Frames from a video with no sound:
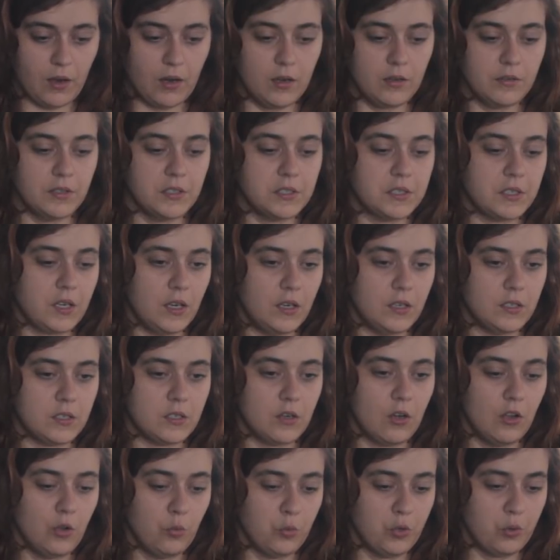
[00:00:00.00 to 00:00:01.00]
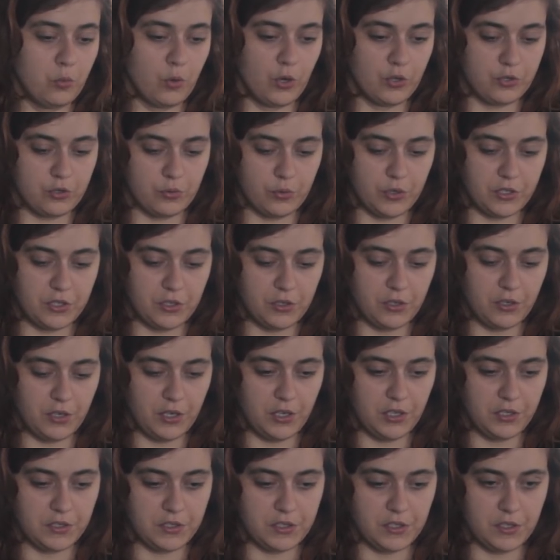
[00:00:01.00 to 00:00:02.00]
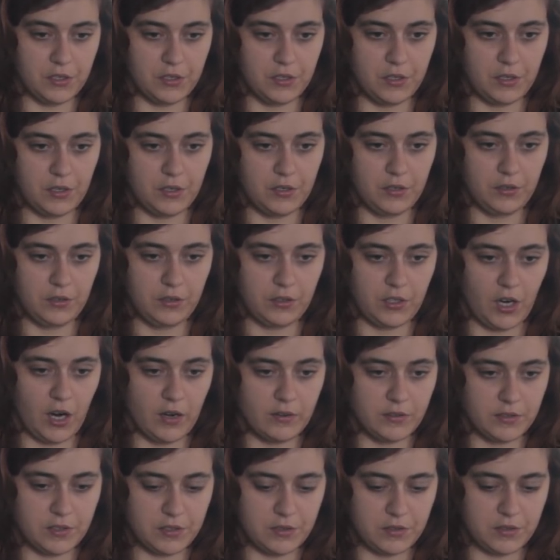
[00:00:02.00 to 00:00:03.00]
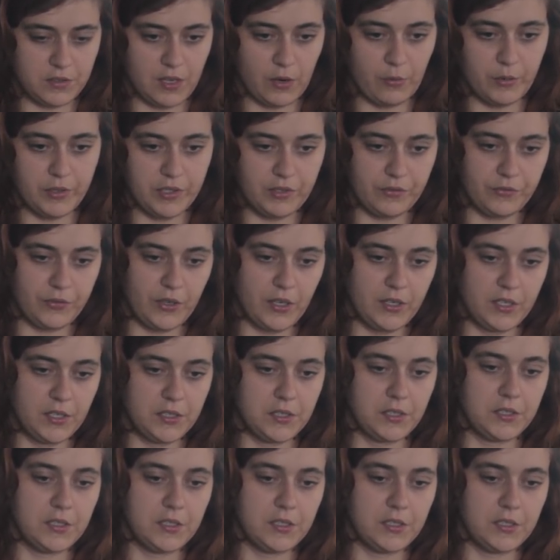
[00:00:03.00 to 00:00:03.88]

and in this case, all we want to return is the const that we defined at the